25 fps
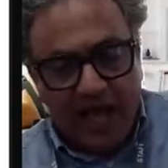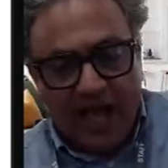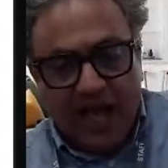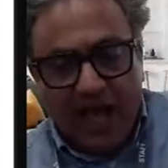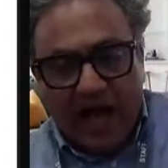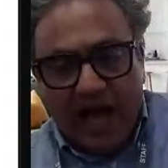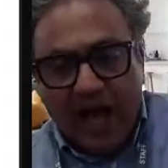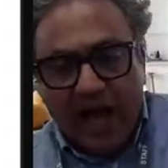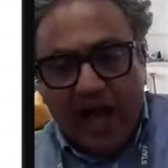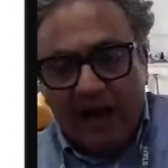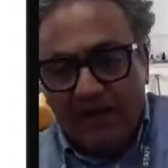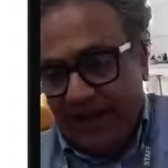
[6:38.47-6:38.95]

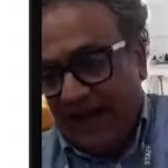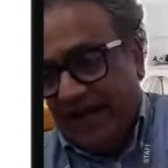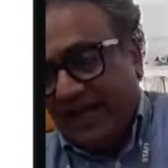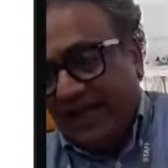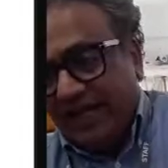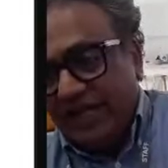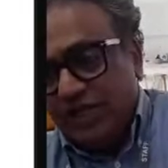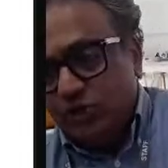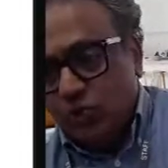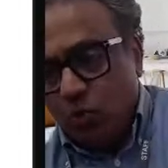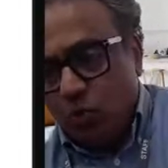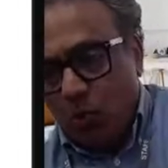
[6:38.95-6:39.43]
At
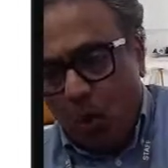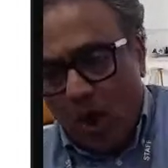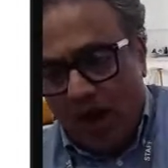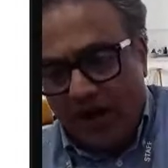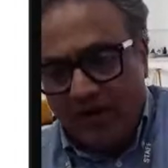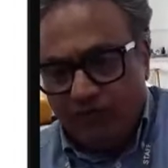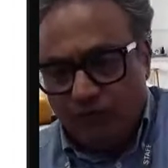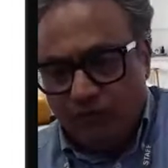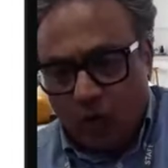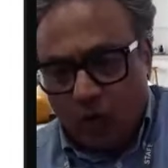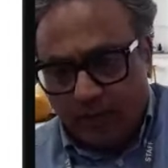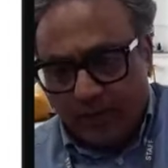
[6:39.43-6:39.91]
least one
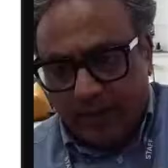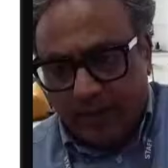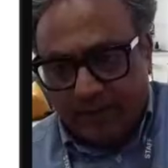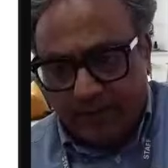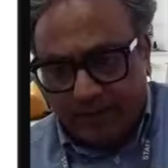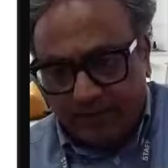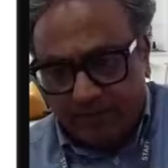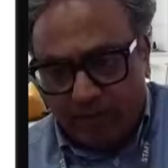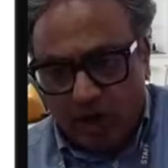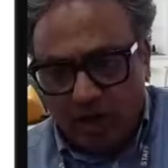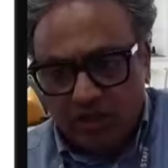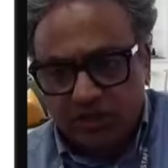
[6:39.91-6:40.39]
warm up
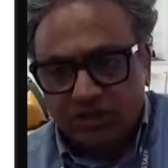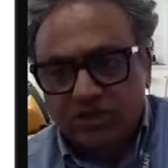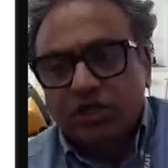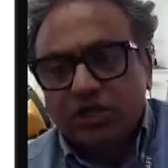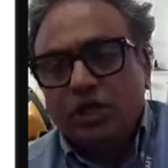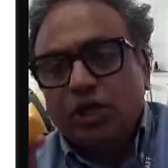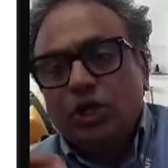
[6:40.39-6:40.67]
inbox,